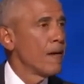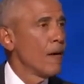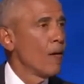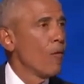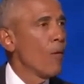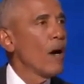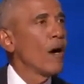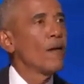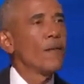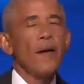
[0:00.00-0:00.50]

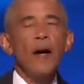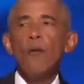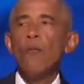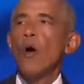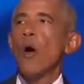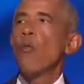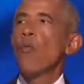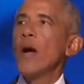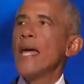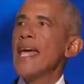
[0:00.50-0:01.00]

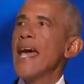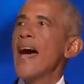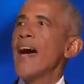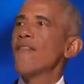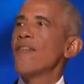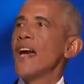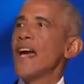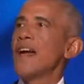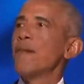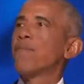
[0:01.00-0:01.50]
Well, we
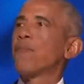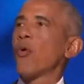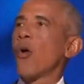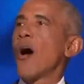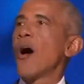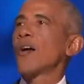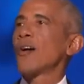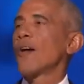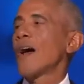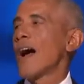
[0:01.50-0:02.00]
have a
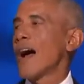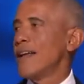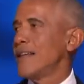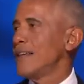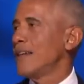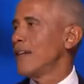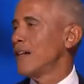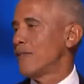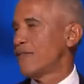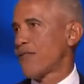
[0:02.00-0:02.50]
broader
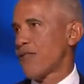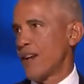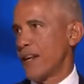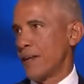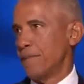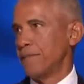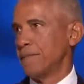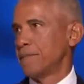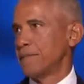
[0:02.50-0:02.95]
idea of freedom.